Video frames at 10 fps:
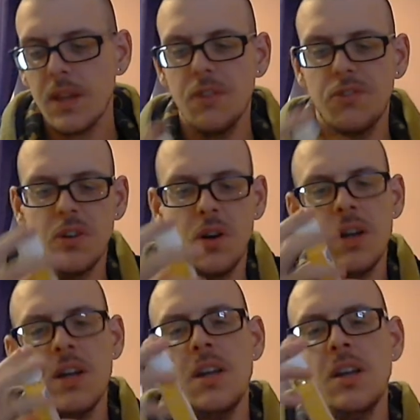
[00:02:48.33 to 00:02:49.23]
So,
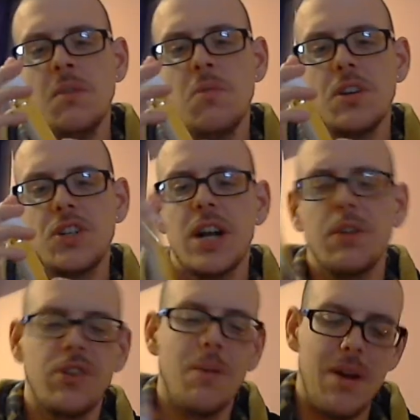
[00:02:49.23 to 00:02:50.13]
we're going to check out
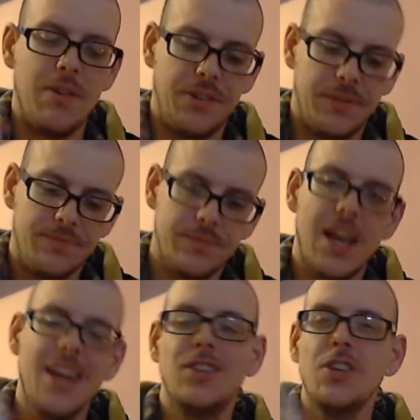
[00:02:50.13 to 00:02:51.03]
some berries.
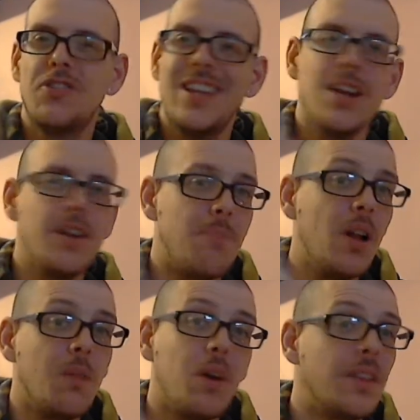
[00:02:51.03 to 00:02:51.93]
And it does state on the
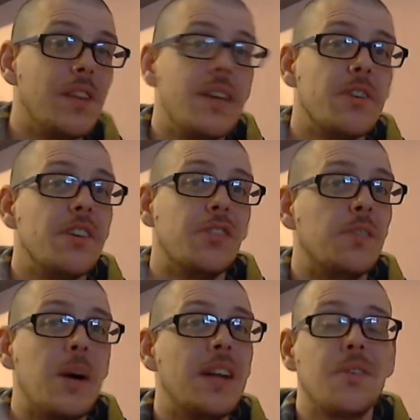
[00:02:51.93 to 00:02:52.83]
bottle what the flavour is as
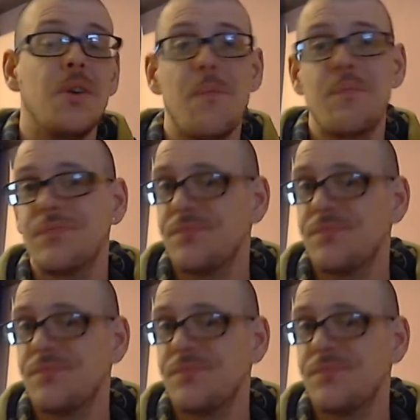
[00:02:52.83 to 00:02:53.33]
well, so